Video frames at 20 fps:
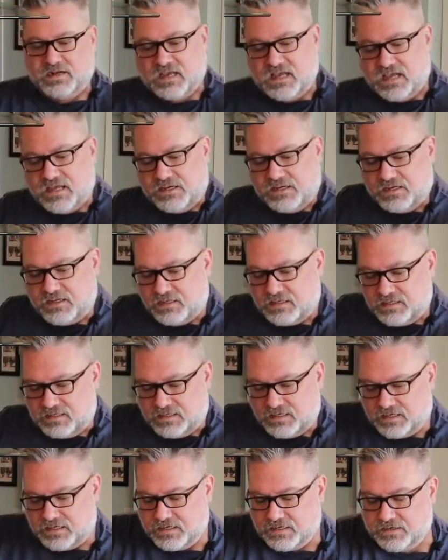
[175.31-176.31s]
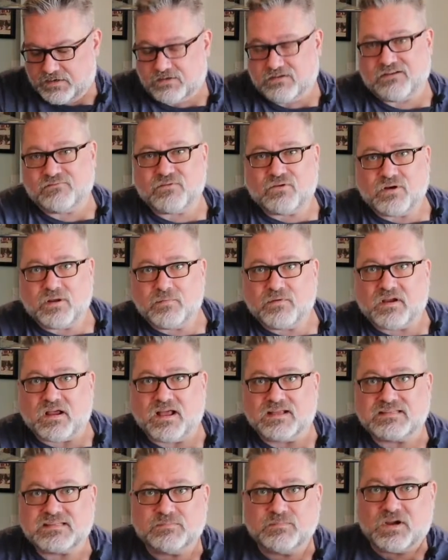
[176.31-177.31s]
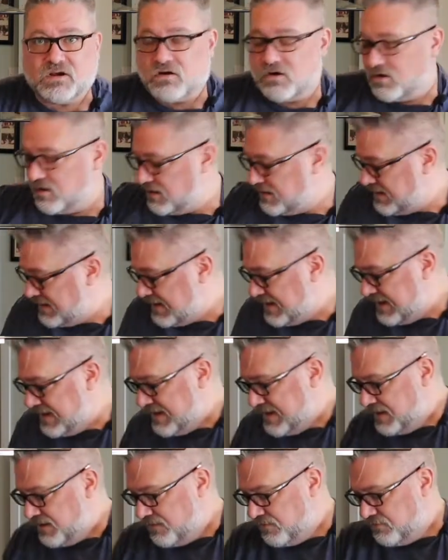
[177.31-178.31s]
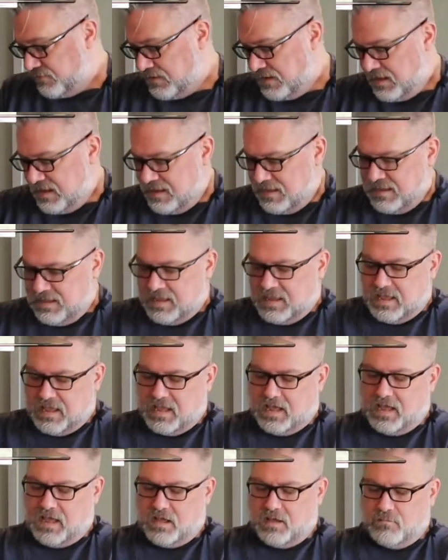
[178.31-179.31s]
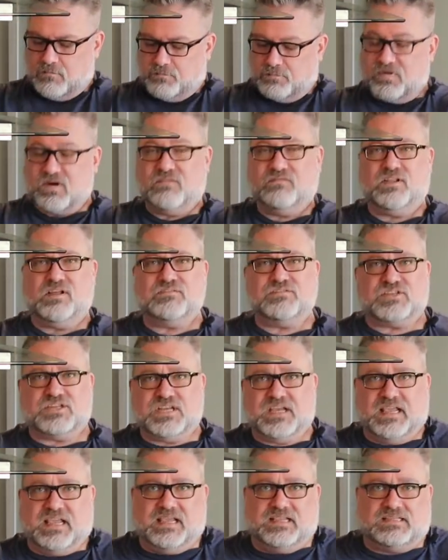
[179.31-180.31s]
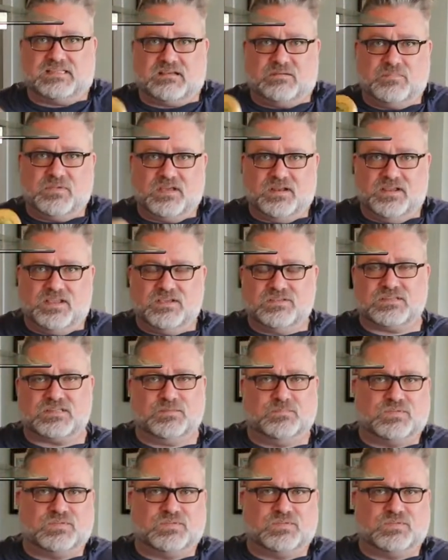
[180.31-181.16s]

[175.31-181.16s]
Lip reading: onion here. I've already got some garlic out. Provolone cheese. So I'm gonna use some